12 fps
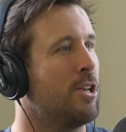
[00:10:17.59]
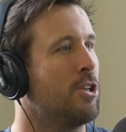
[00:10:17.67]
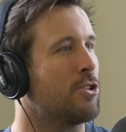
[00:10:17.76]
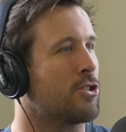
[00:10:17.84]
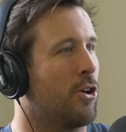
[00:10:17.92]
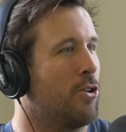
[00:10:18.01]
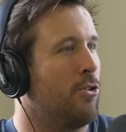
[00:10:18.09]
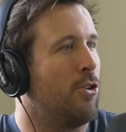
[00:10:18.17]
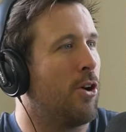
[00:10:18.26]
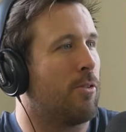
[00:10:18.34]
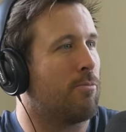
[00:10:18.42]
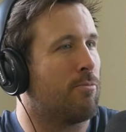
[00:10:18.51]
Yep. So you
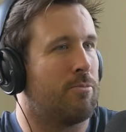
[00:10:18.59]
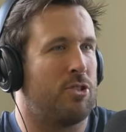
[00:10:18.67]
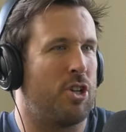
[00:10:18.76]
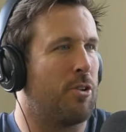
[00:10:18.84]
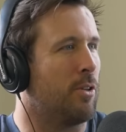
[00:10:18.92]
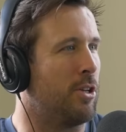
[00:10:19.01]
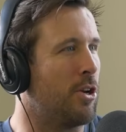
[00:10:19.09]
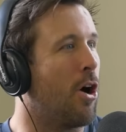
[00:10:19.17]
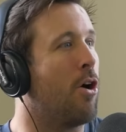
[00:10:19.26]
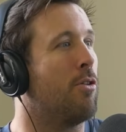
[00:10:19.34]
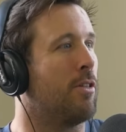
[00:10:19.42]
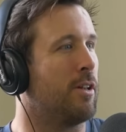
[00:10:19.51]
don't generally
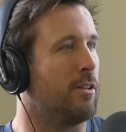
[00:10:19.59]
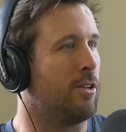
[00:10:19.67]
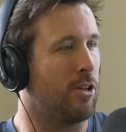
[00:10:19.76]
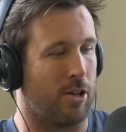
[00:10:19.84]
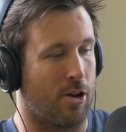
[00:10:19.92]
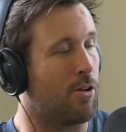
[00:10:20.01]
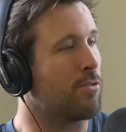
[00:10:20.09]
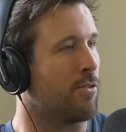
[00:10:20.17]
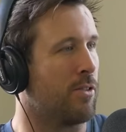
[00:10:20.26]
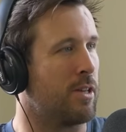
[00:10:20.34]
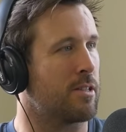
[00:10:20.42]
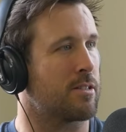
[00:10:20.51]
know that you're going to go
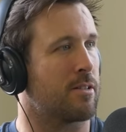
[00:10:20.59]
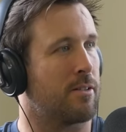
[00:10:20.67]
through this.